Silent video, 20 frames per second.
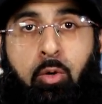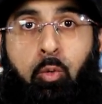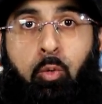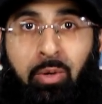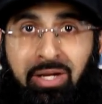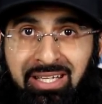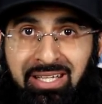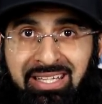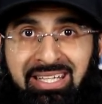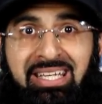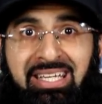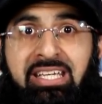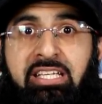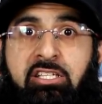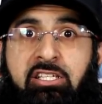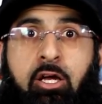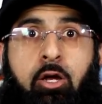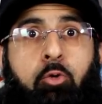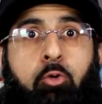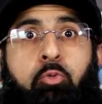we
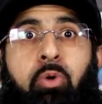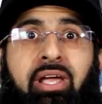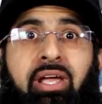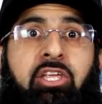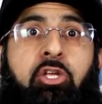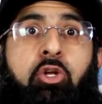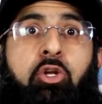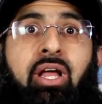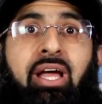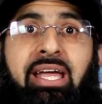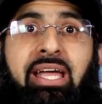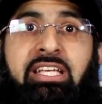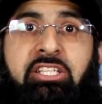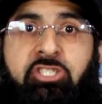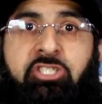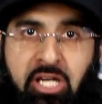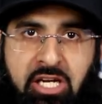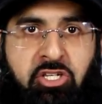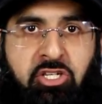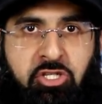need regular
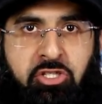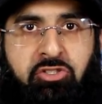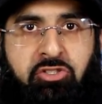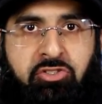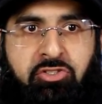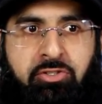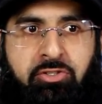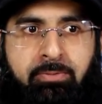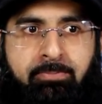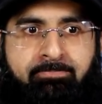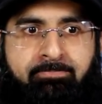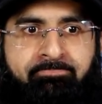injections.